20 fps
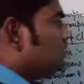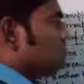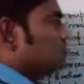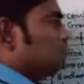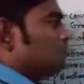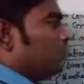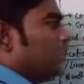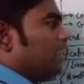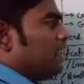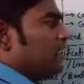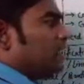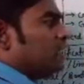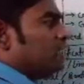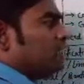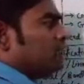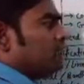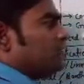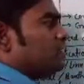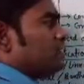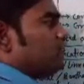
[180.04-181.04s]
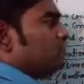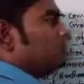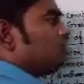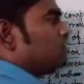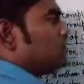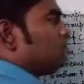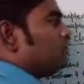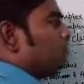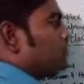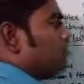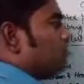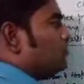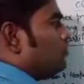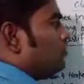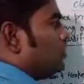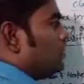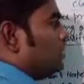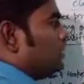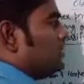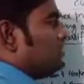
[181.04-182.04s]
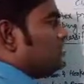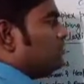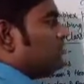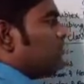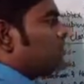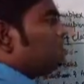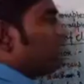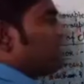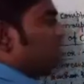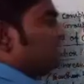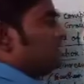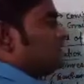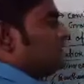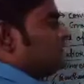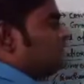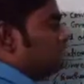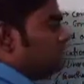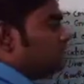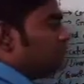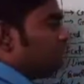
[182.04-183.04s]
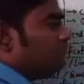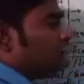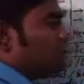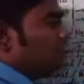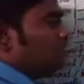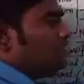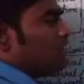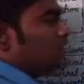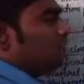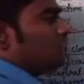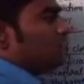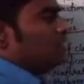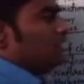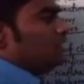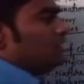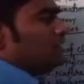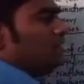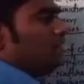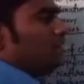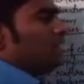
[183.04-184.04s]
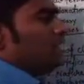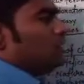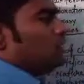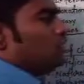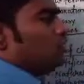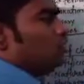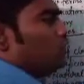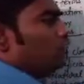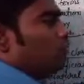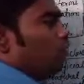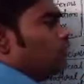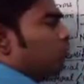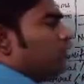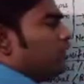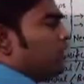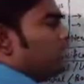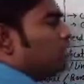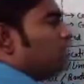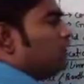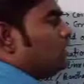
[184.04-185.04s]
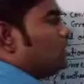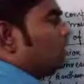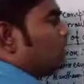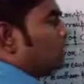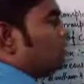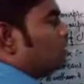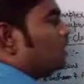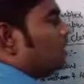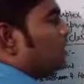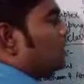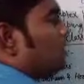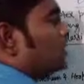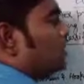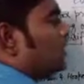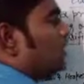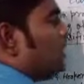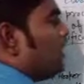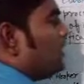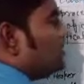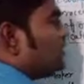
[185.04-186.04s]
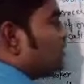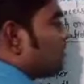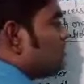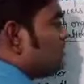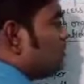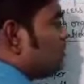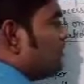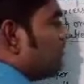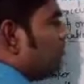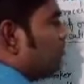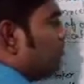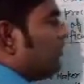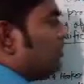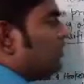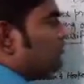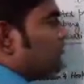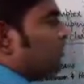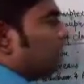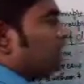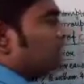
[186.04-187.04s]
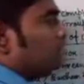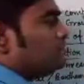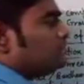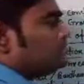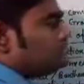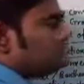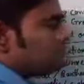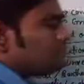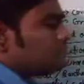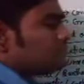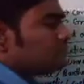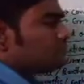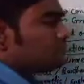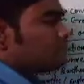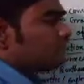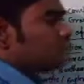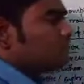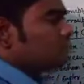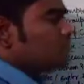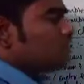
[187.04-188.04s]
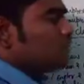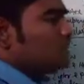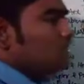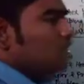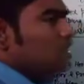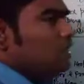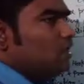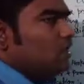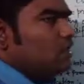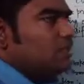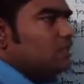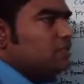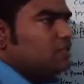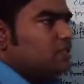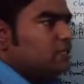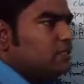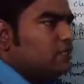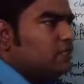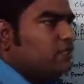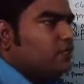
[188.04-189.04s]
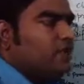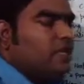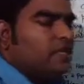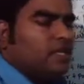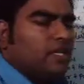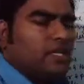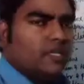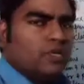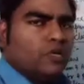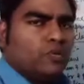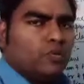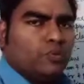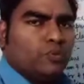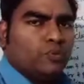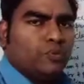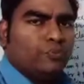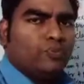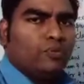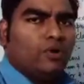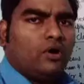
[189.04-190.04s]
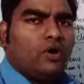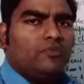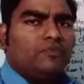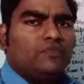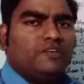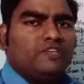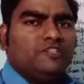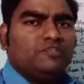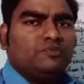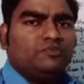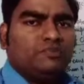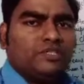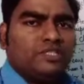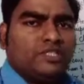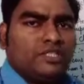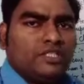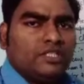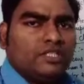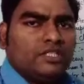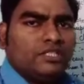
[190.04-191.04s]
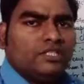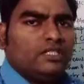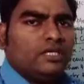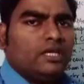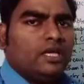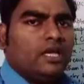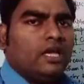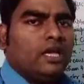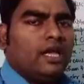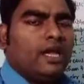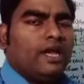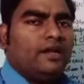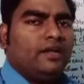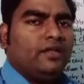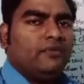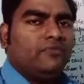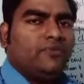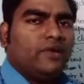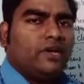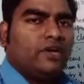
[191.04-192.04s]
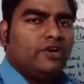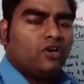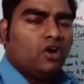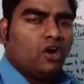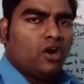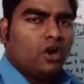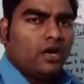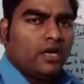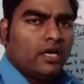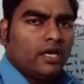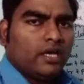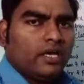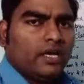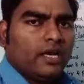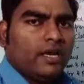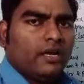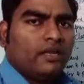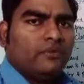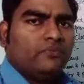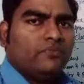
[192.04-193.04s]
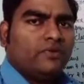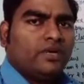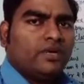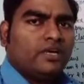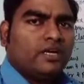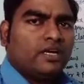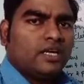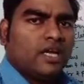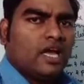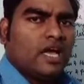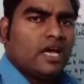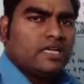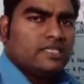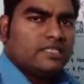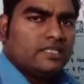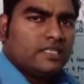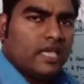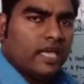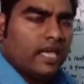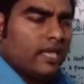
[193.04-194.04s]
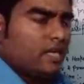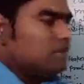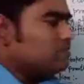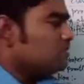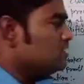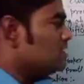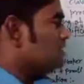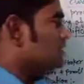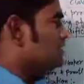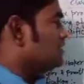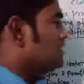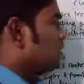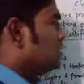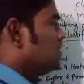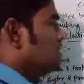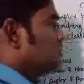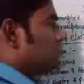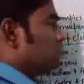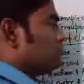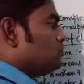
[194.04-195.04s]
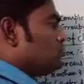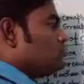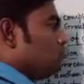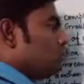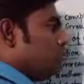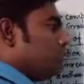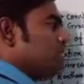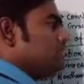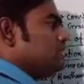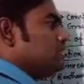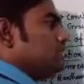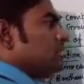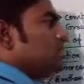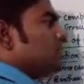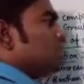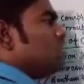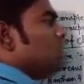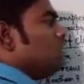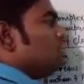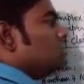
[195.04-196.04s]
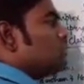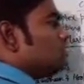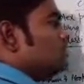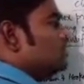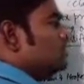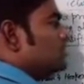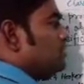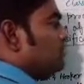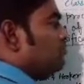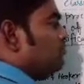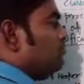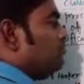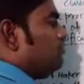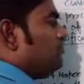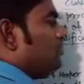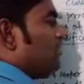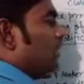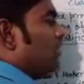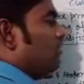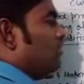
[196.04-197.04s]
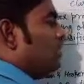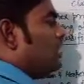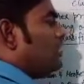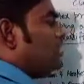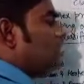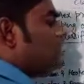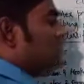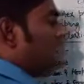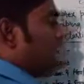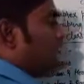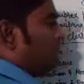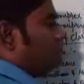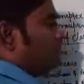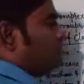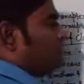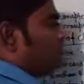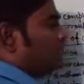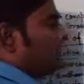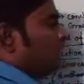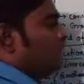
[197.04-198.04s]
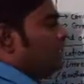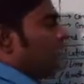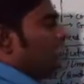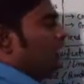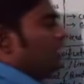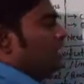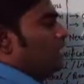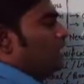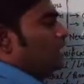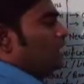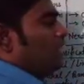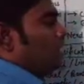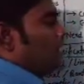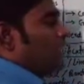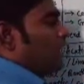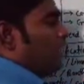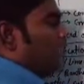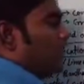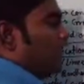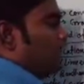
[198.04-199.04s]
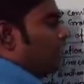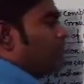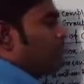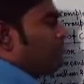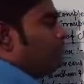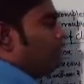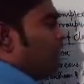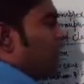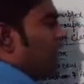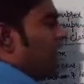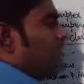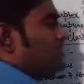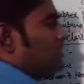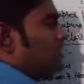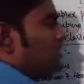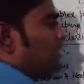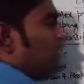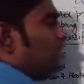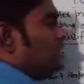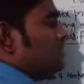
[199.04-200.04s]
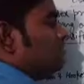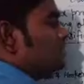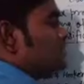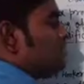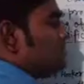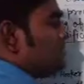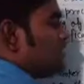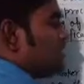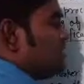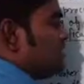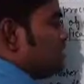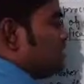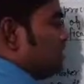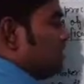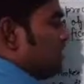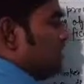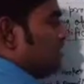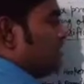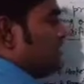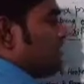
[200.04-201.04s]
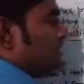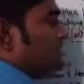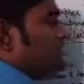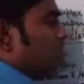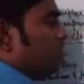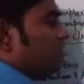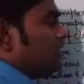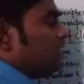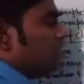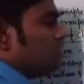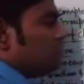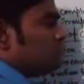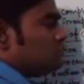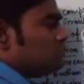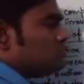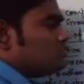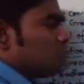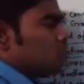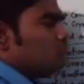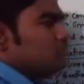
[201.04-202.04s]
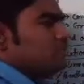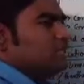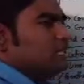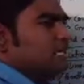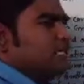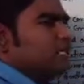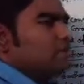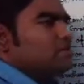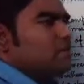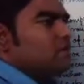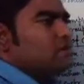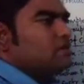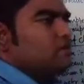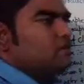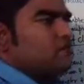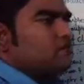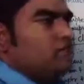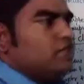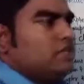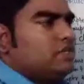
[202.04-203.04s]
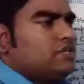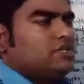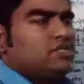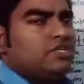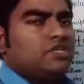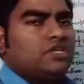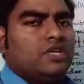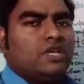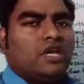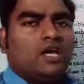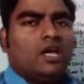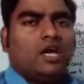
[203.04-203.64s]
So identification of new organism is necessary. Then knowing the relationship between different group of species and different order and different class animals. So knowing their relationship among them. And the past animals study means those animals which